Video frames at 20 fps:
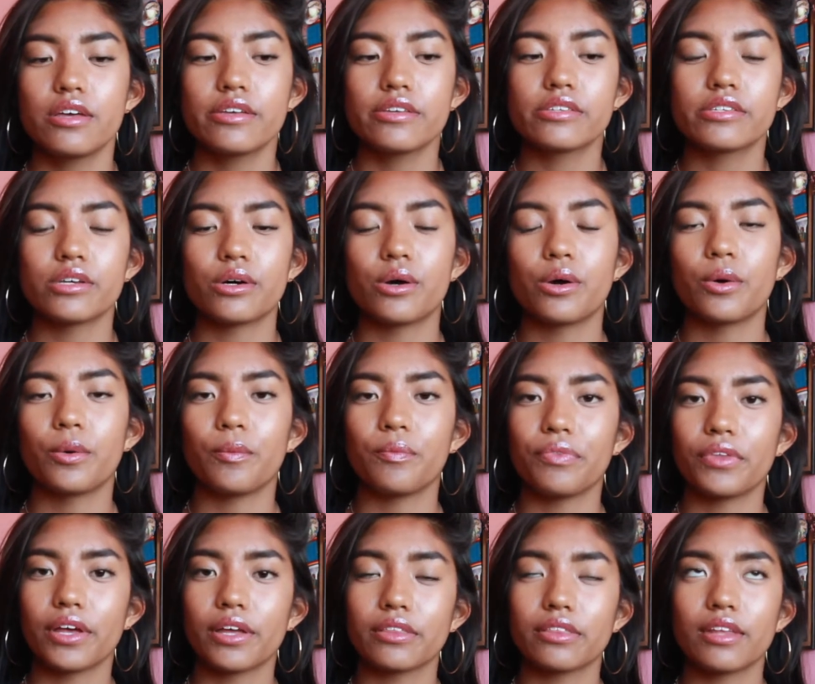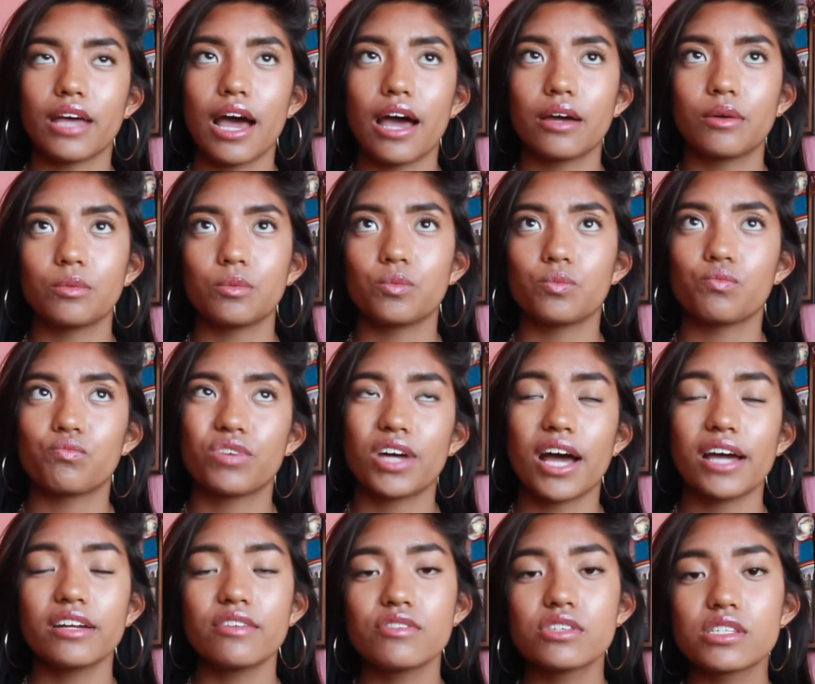So that
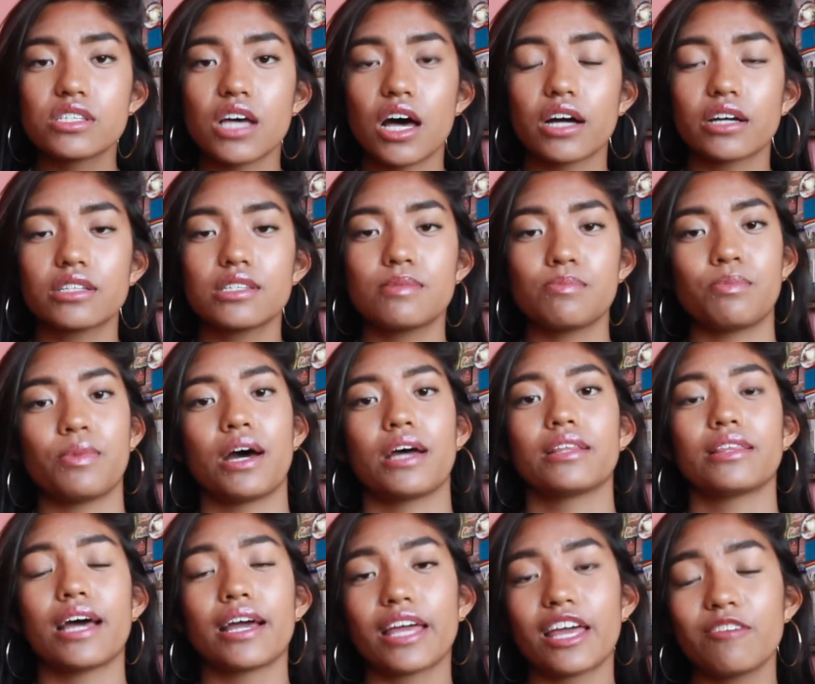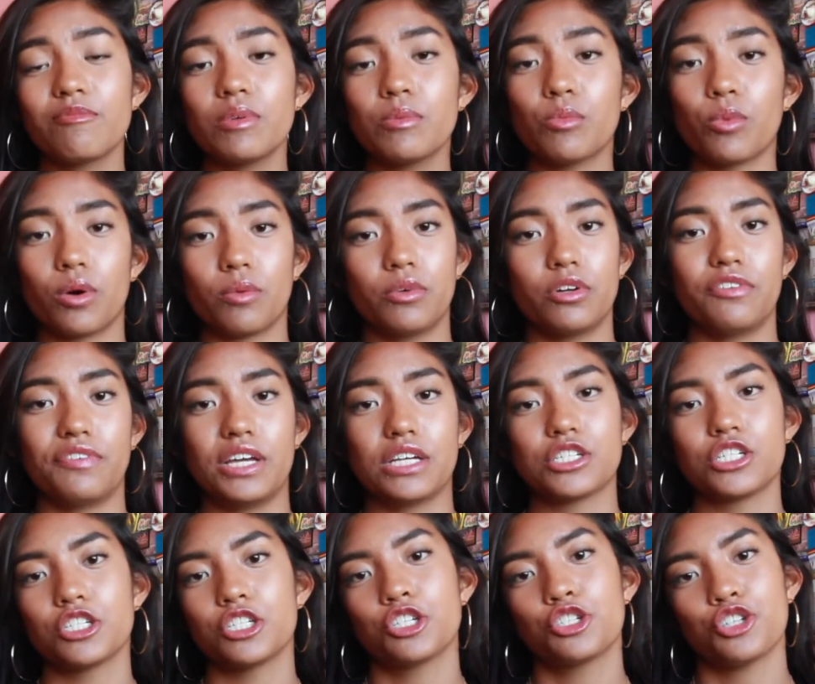kind of sucked, but that gave me more
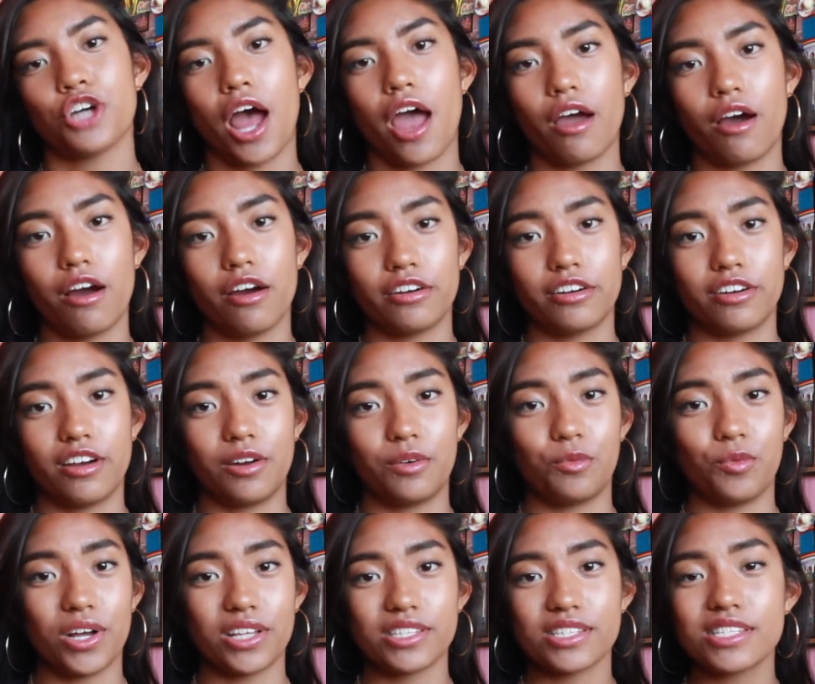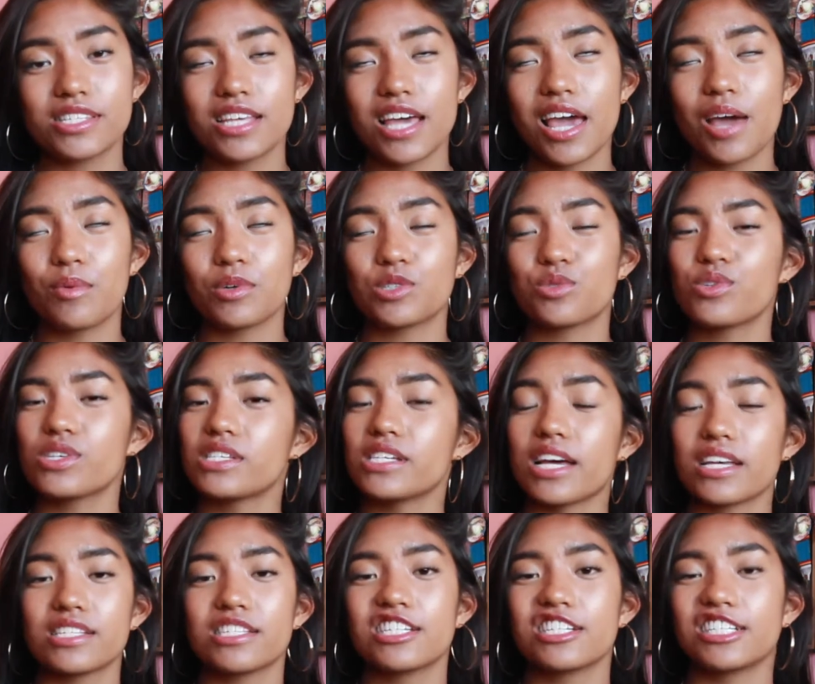motivation to try harder on Wednesday, which was
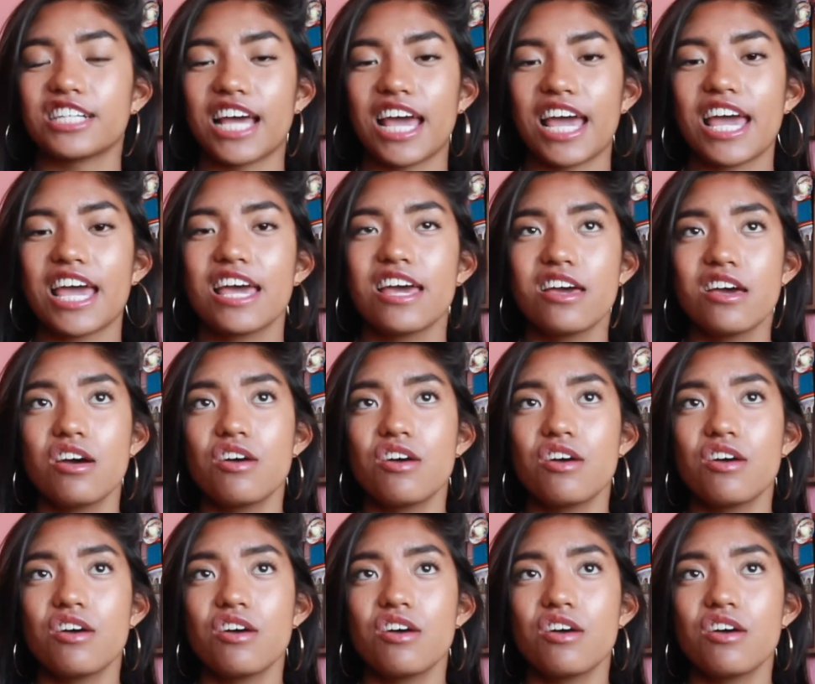yesterday,